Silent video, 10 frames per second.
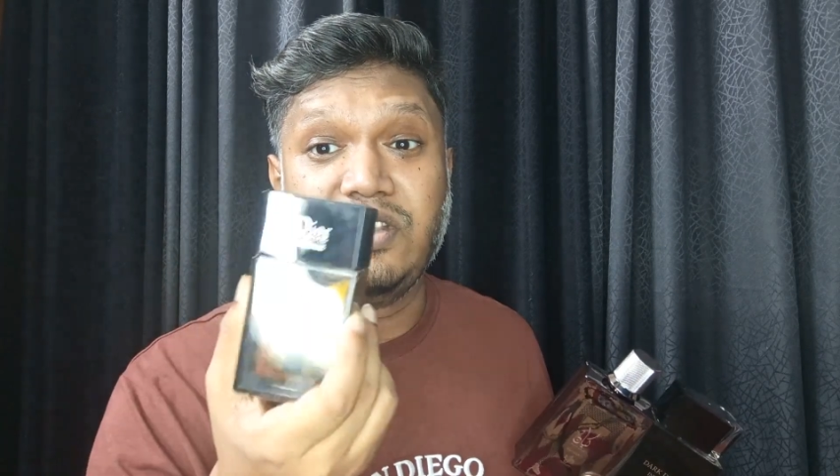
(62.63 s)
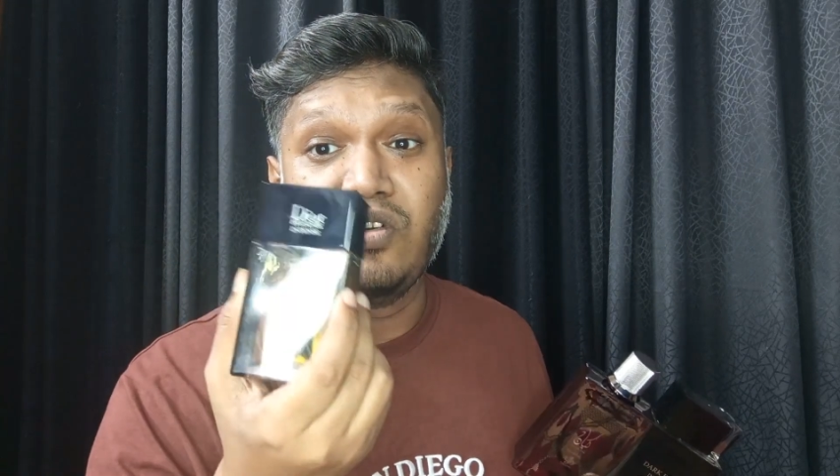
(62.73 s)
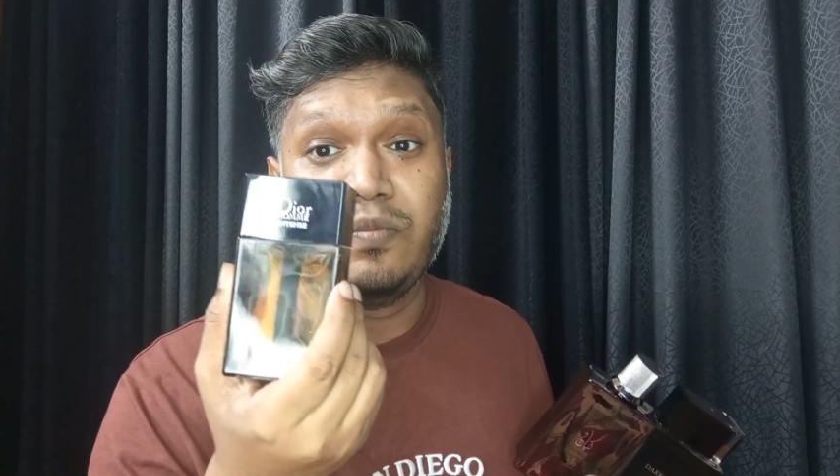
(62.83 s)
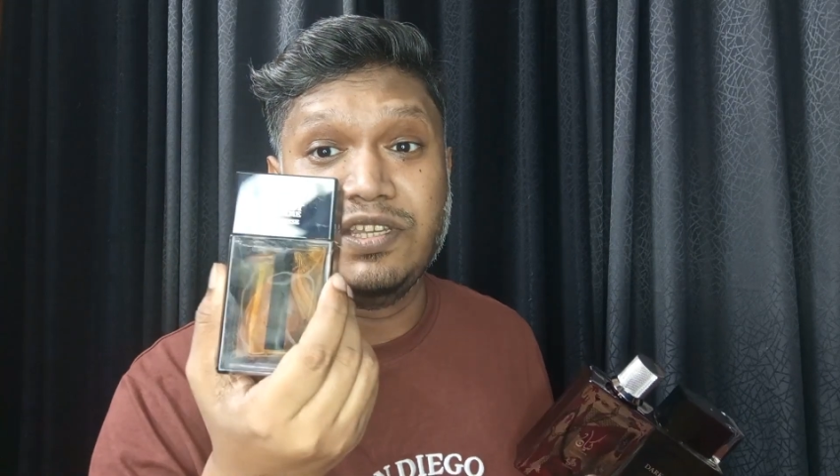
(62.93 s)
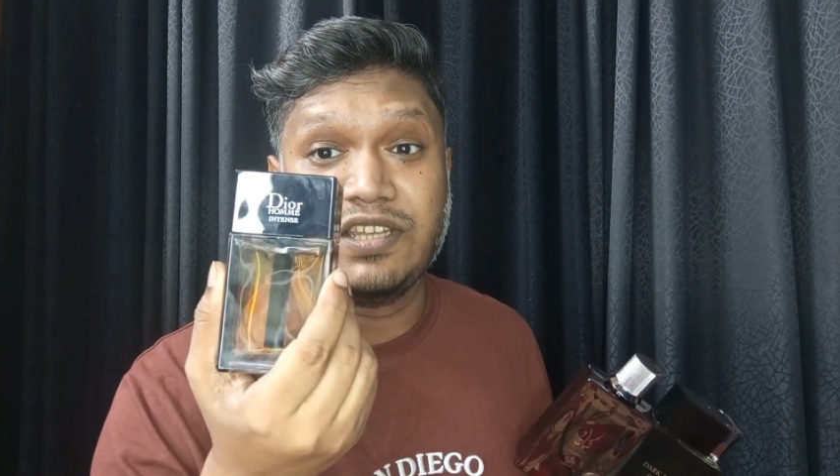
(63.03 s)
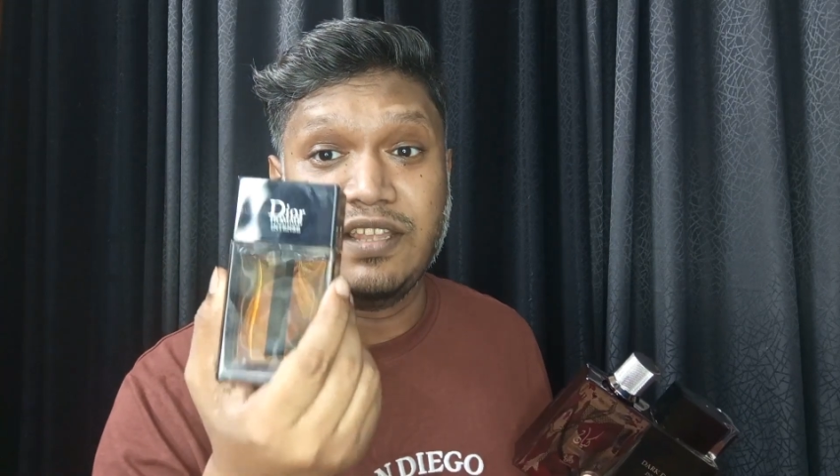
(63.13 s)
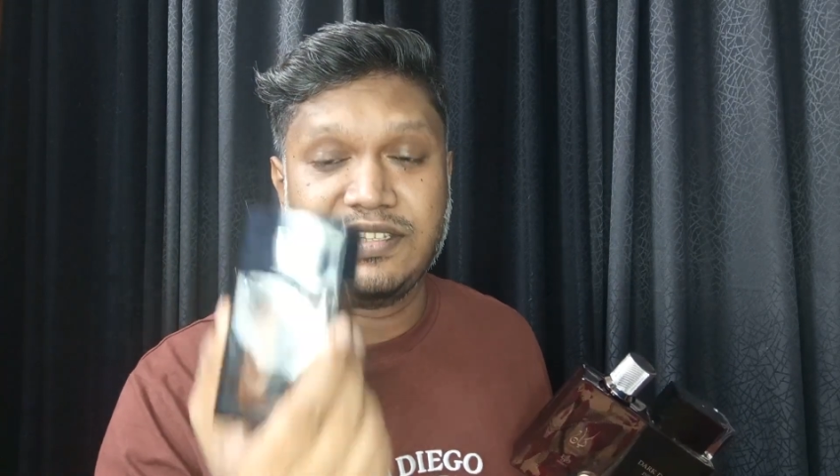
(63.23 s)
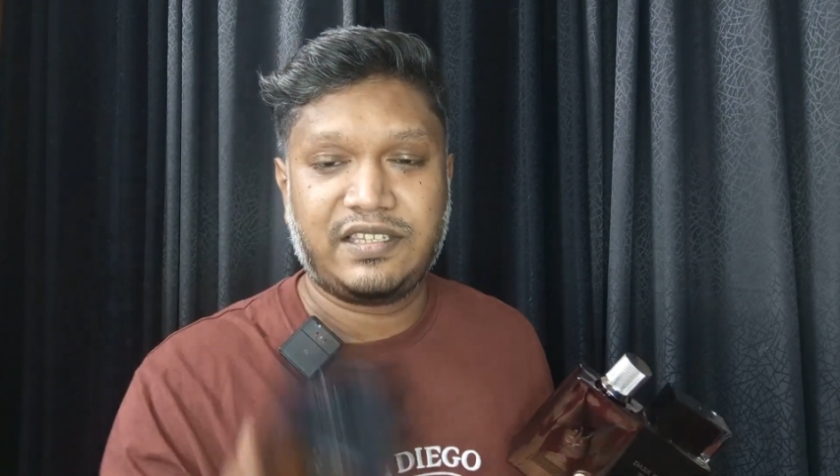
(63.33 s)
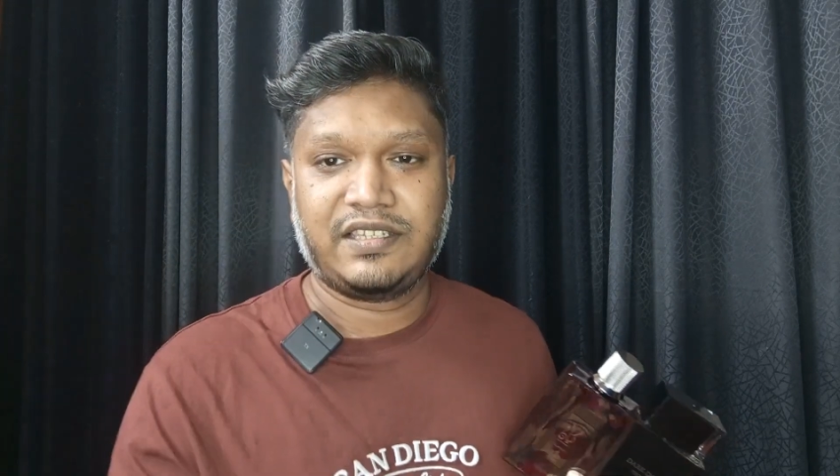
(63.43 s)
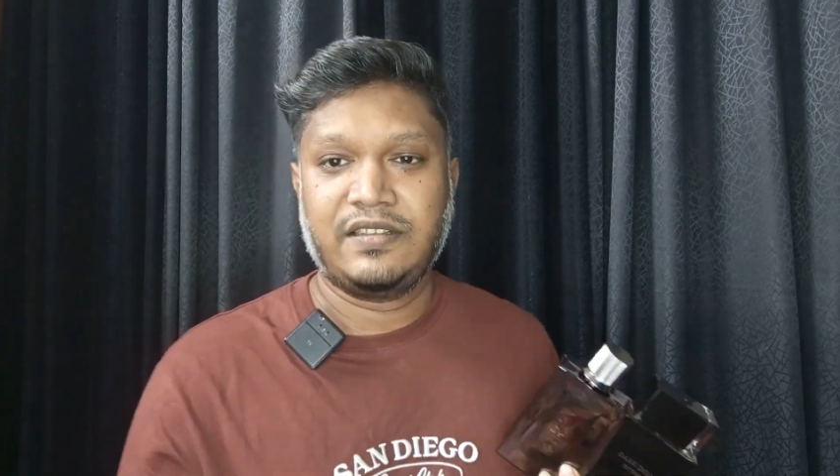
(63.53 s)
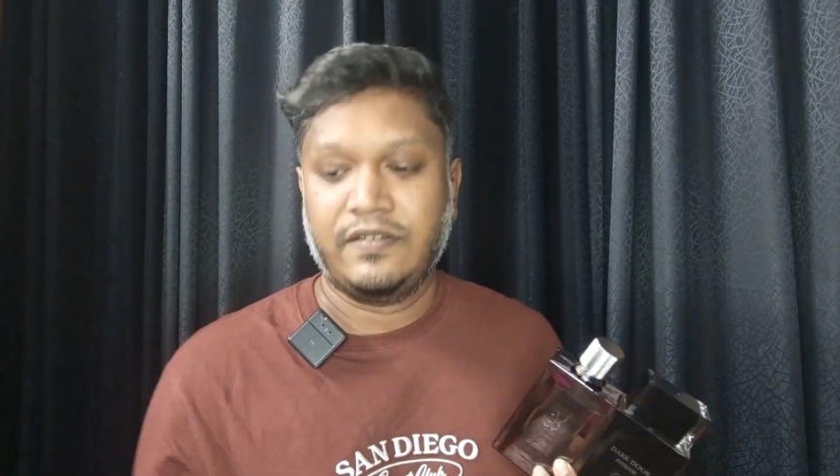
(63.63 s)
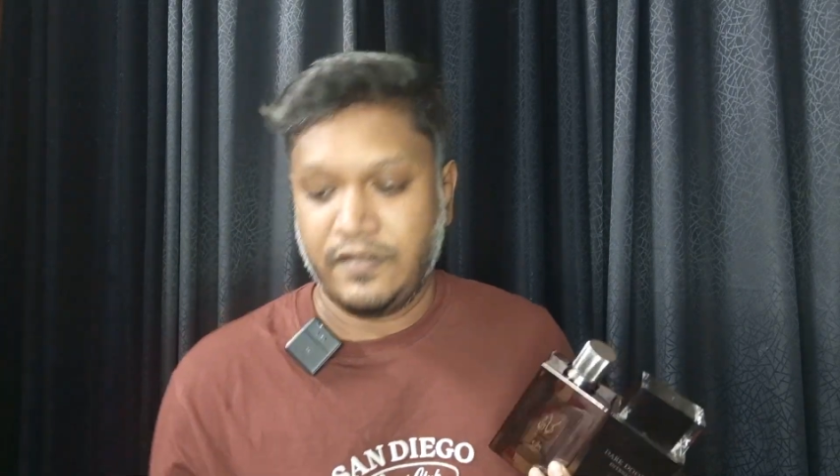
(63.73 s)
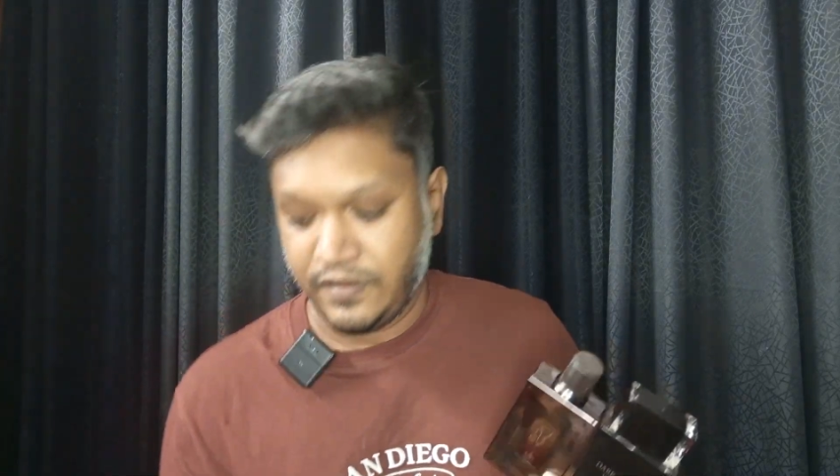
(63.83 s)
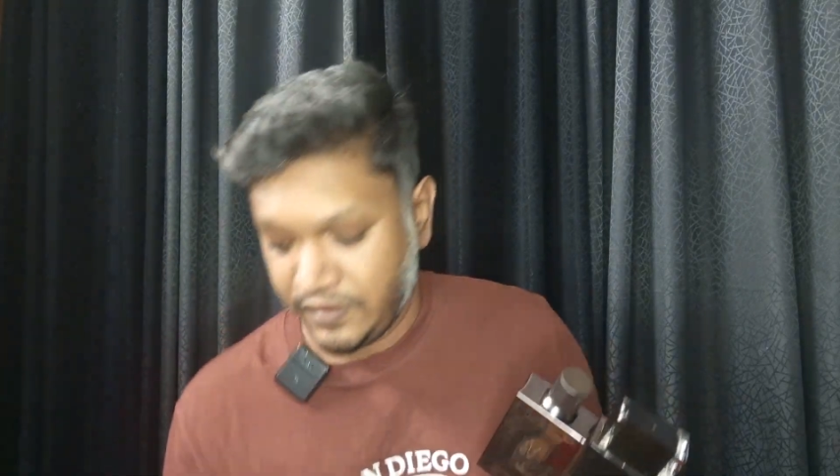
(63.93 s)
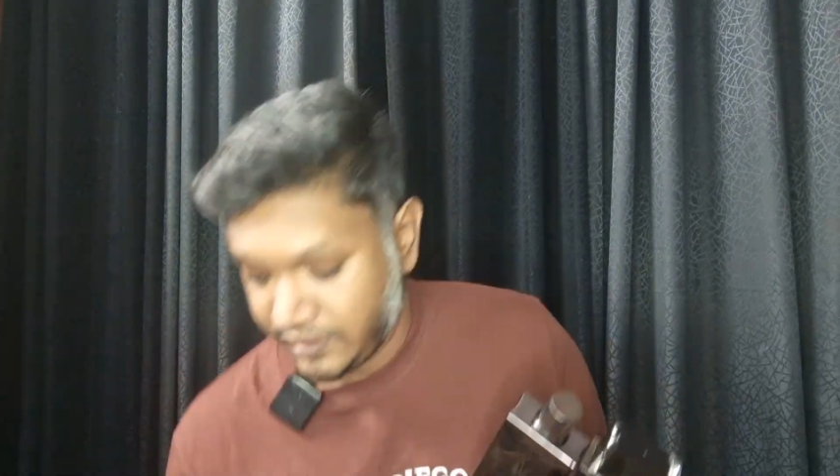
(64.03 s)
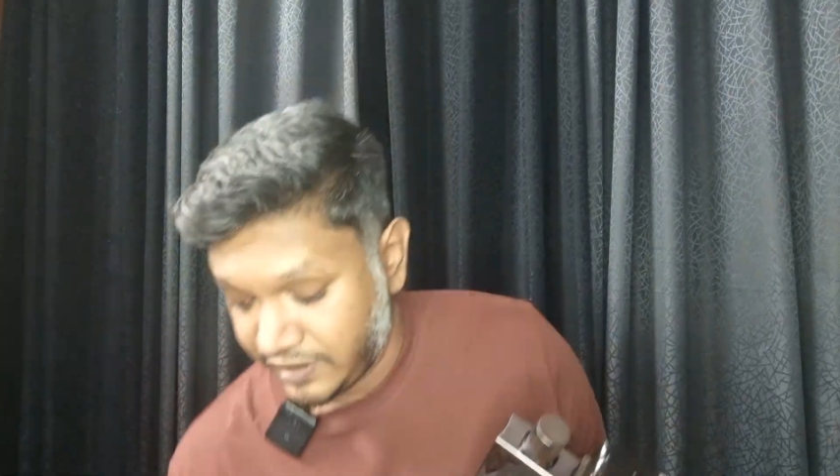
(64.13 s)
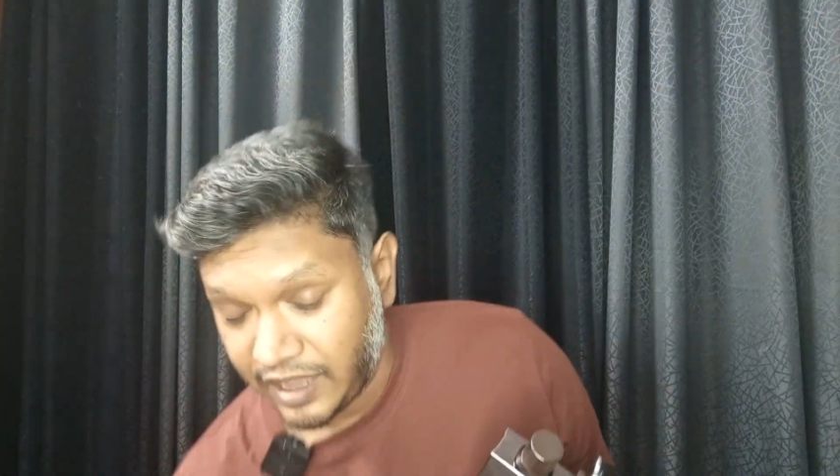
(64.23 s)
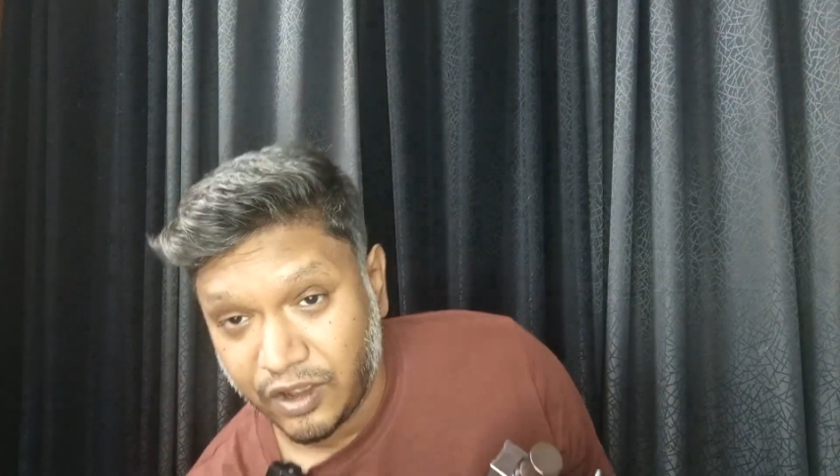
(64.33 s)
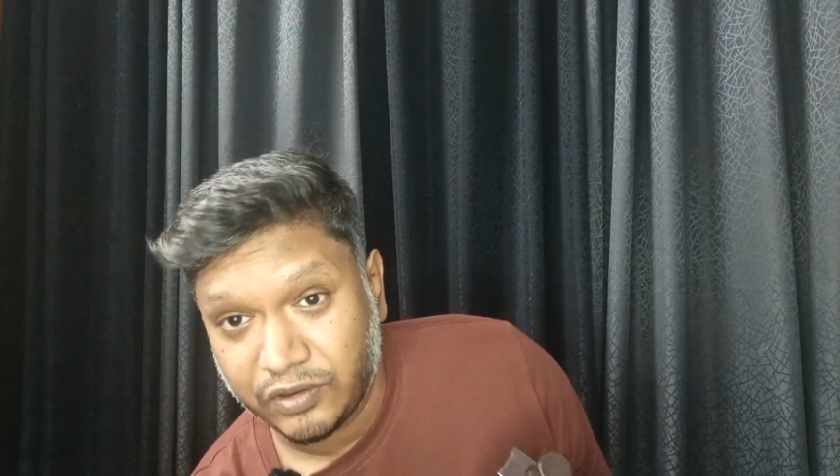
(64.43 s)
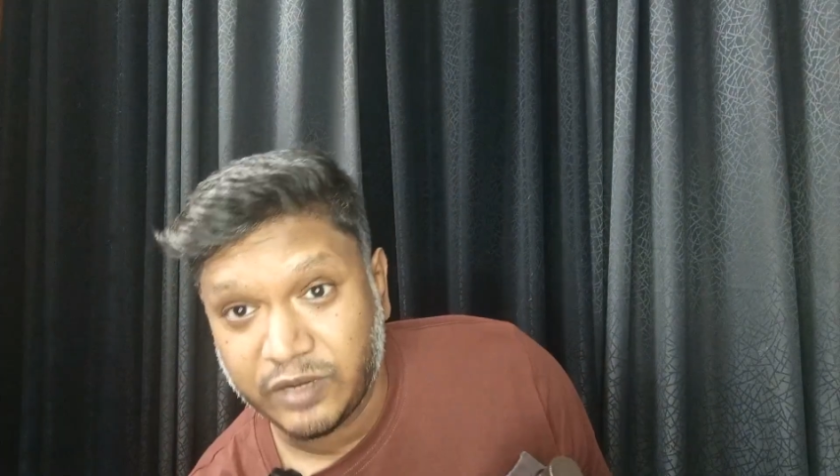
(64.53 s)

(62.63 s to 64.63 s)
Dior Homme Intense. Now,